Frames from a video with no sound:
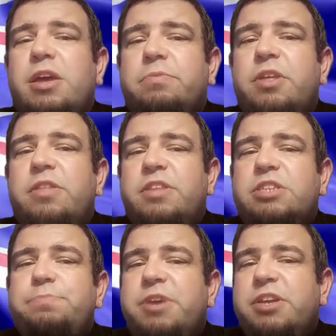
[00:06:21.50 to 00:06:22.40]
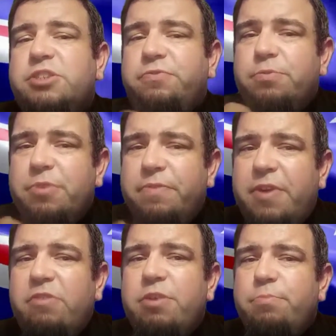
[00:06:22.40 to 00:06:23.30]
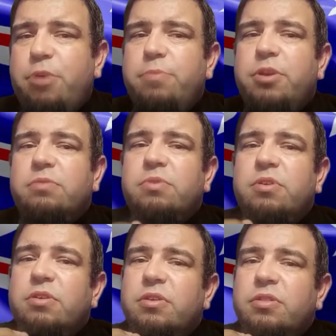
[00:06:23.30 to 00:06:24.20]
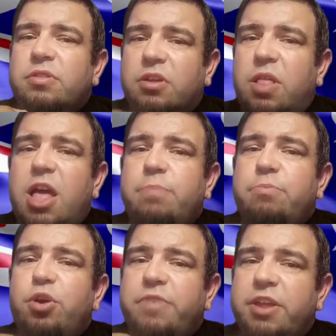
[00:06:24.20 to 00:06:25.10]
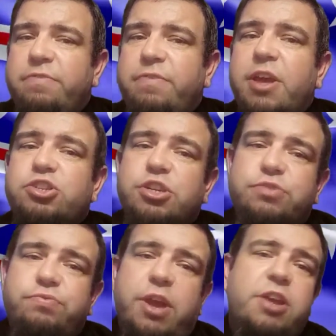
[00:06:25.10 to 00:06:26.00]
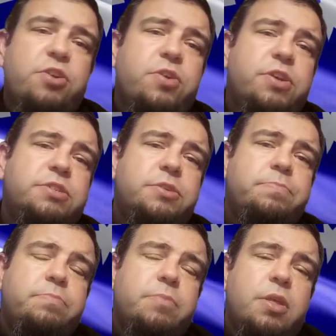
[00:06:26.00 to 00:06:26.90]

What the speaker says: Now, this means that from the very moment the claim of an invasion is recognised,